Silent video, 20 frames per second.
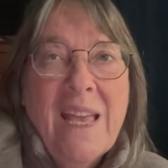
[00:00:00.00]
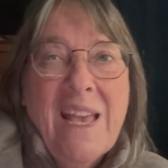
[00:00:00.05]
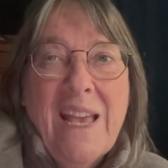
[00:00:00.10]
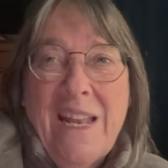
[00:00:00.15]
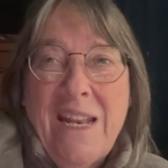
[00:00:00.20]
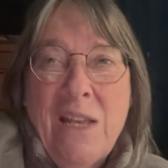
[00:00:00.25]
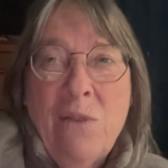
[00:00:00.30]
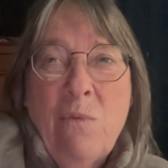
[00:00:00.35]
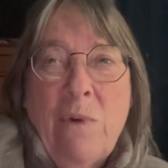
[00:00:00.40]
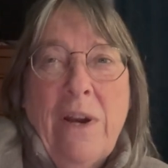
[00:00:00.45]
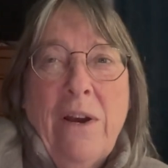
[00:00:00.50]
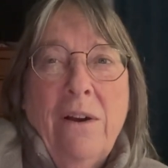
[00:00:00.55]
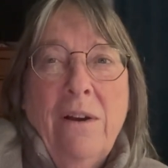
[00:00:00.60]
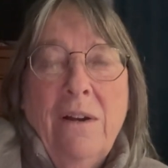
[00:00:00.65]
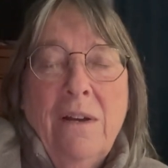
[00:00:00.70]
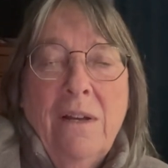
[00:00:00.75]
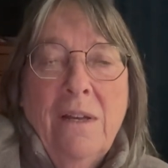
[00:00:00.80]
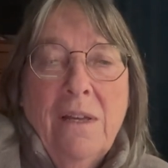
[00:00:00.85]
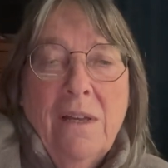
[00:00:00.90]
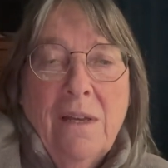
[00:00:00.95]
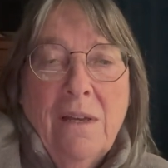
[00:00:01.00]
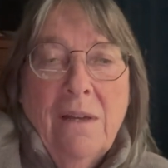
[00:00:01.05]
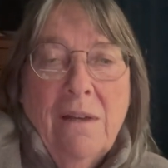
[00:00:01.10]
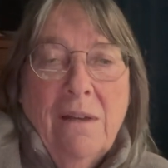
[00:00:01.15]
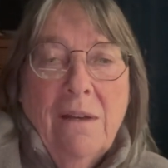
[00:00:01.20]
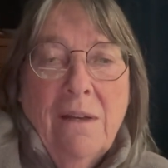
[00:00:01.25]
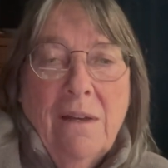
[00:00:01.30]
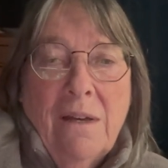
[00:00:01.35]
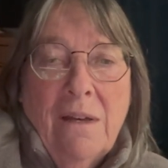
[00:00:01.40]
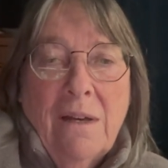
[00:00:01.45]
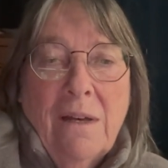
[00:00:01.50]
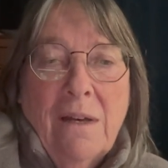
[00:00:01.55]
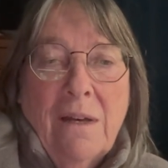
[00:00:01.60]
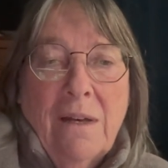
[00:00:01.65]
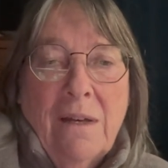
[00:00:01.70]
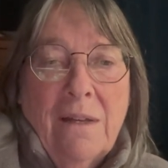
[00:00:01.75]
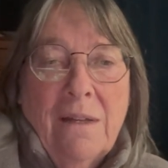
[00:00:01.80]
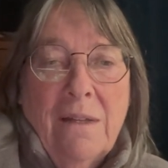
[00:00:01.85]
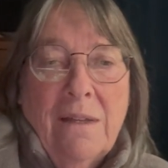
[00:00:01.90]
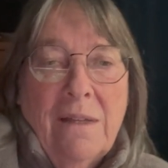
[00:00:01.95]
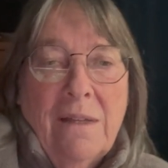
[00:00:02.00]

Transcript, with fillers: anywhere? Uh,